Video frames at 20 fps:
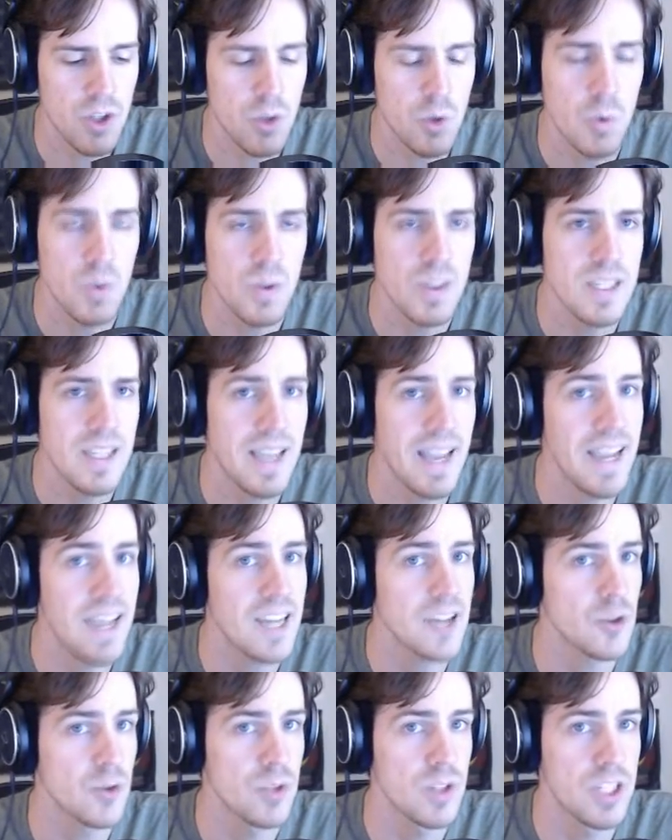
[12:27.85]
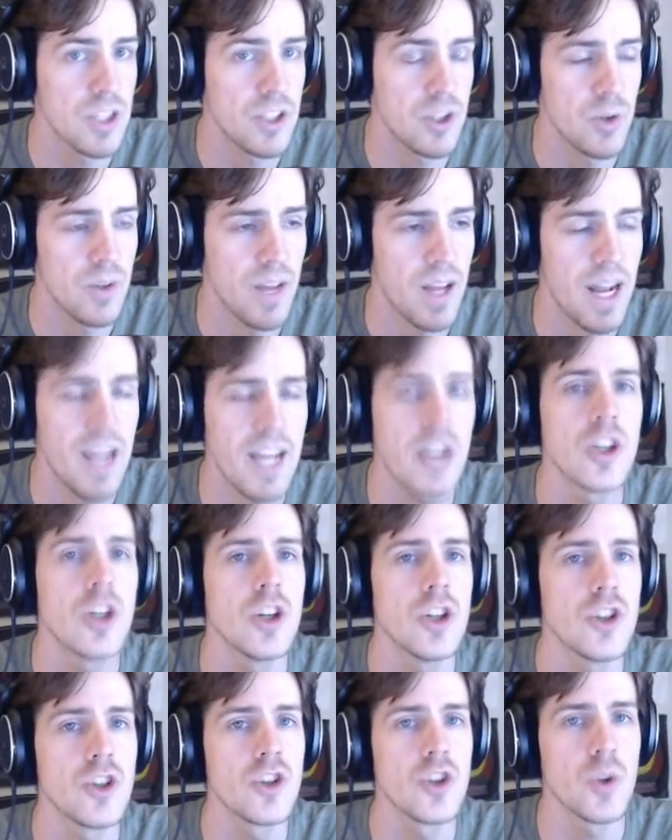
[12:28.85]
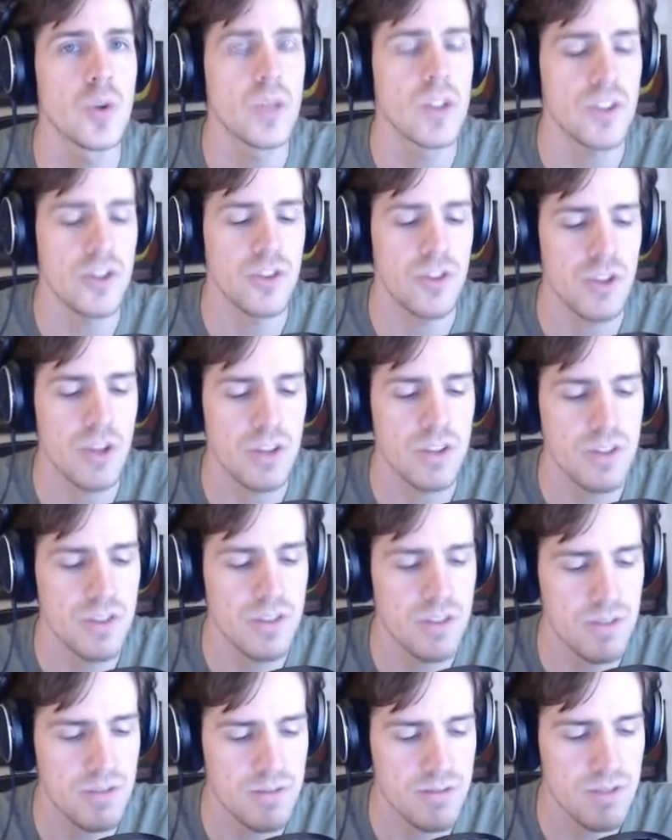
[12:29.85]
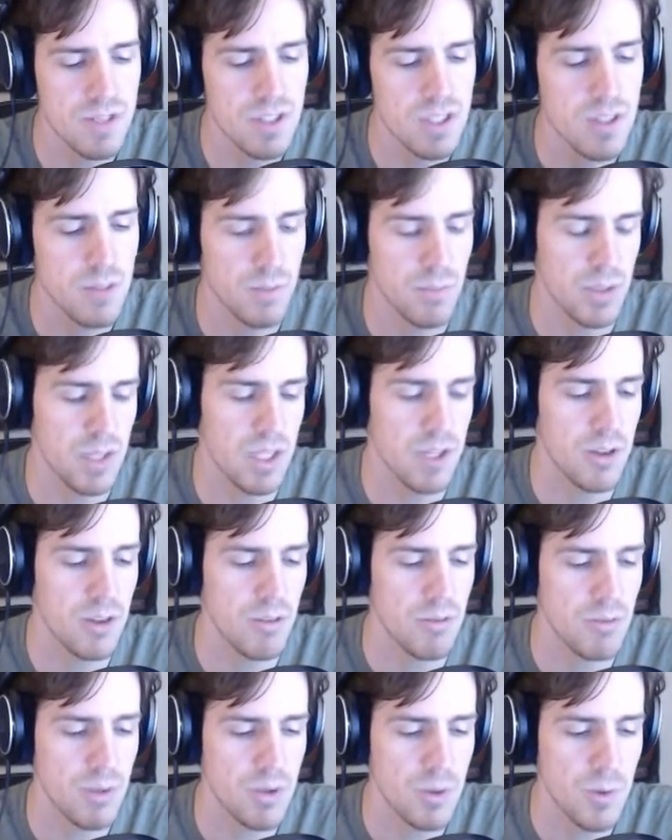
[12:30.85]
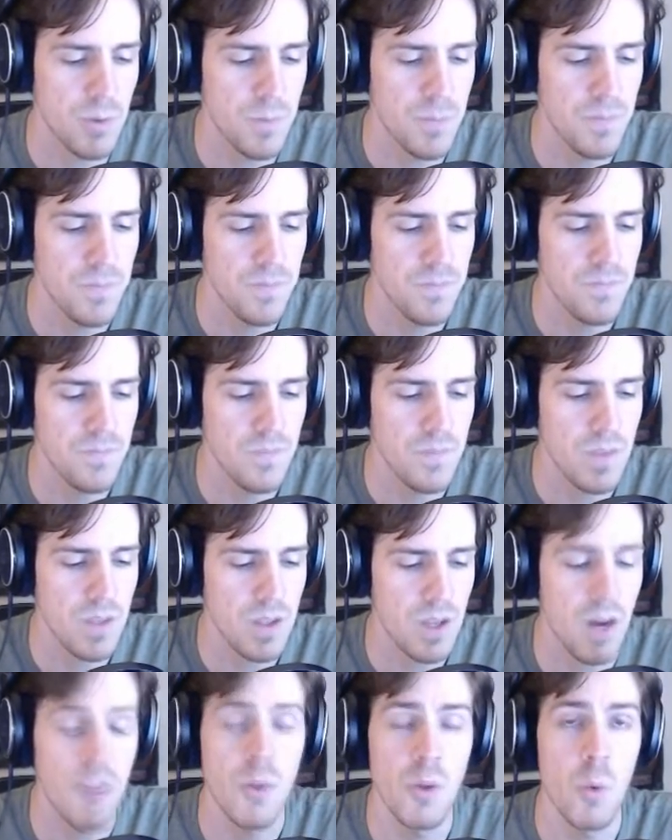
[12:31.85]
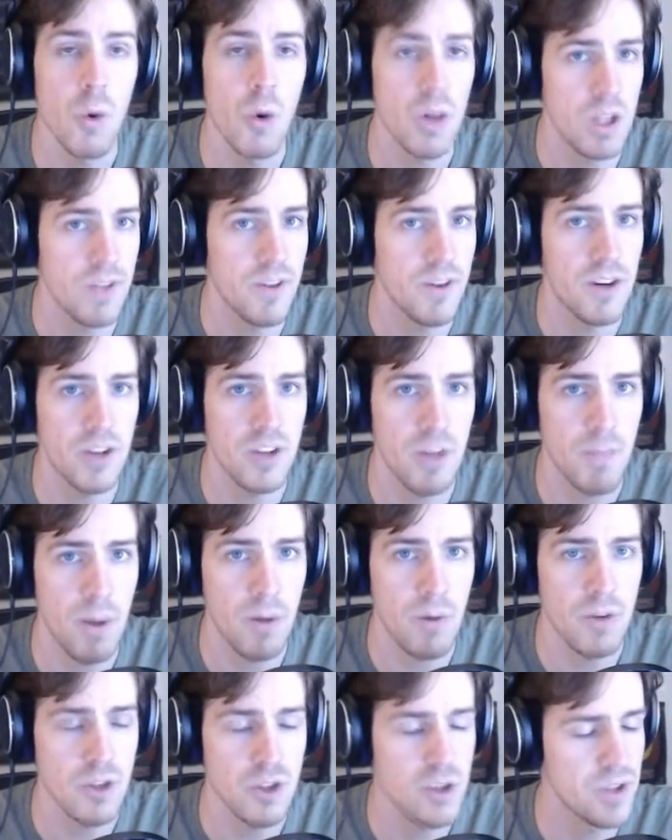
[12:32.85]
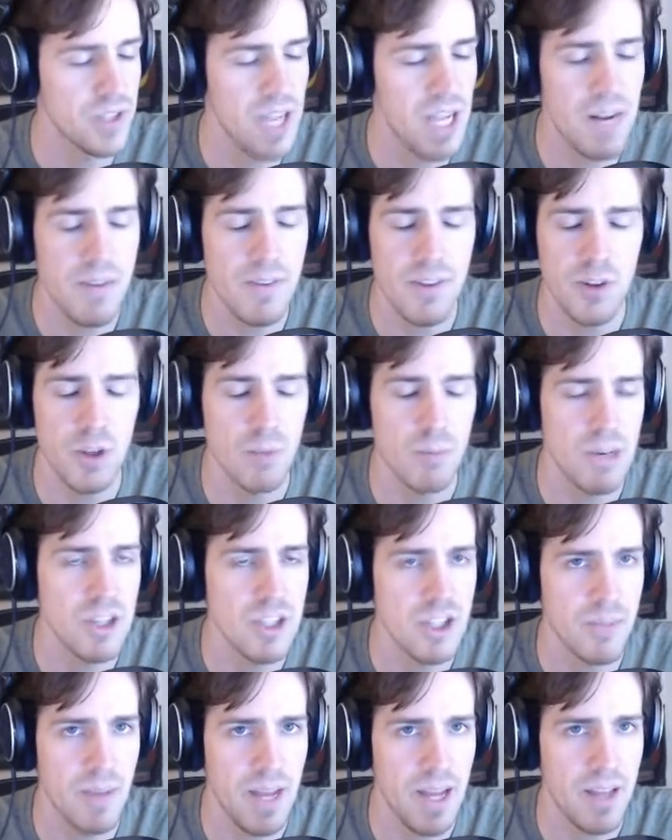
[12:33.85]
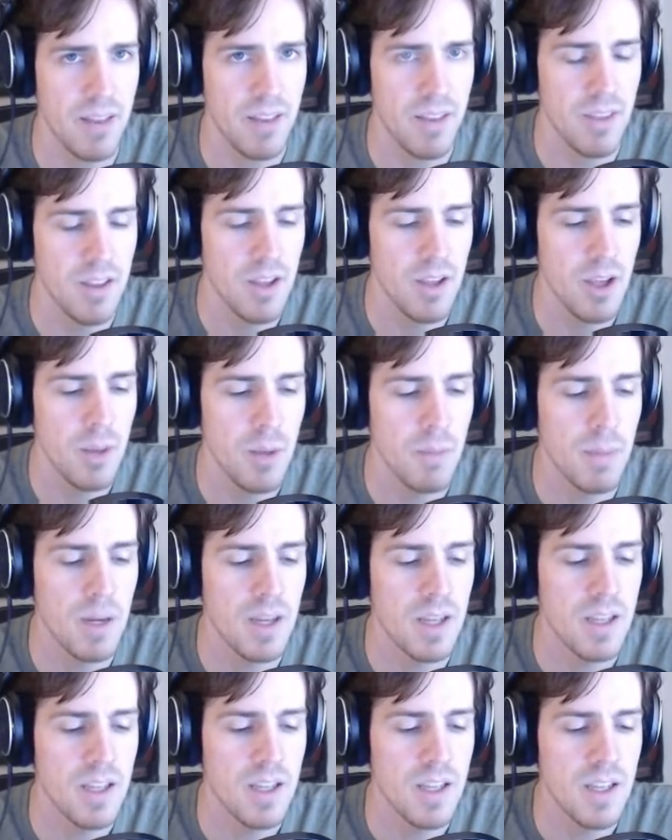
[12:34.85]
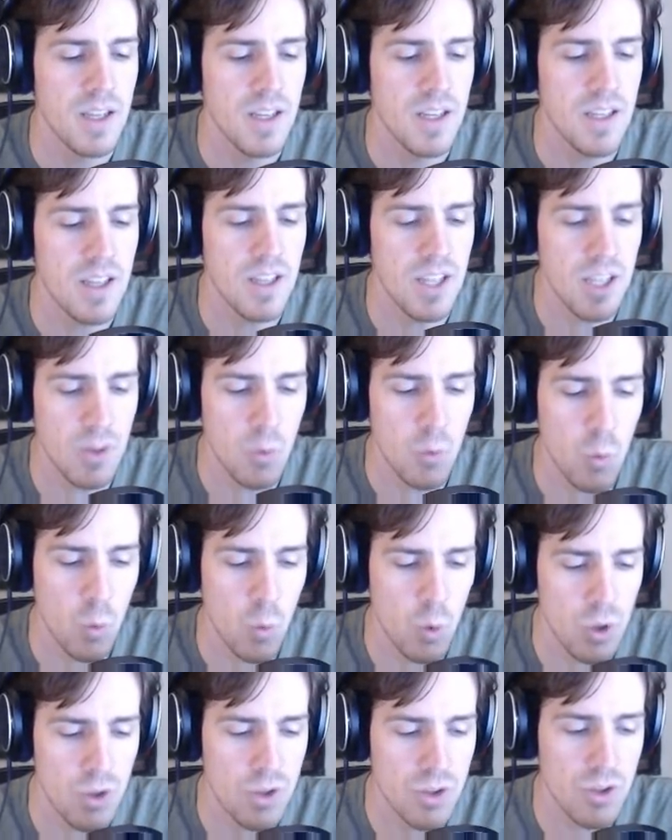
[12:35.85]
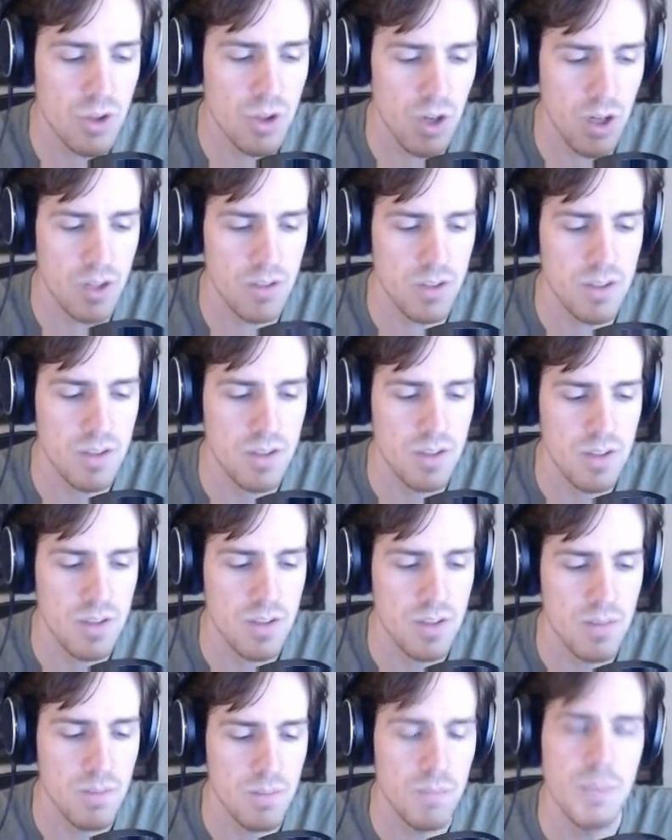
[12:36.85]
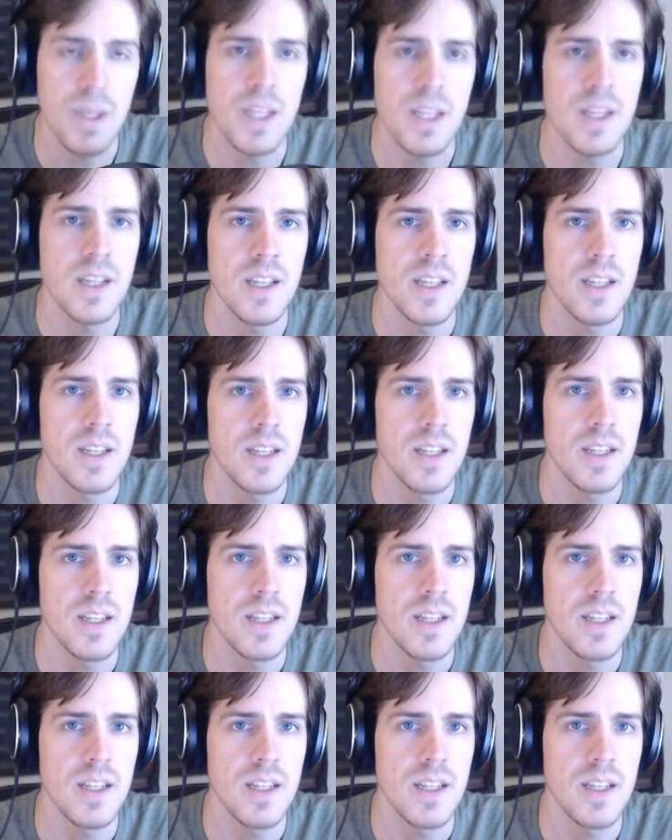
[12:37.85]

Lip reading: you can't really do that. I could do an exhaustive playthrough of The Warlock of Firetop Mountain, choosing every single branching path, but it would not be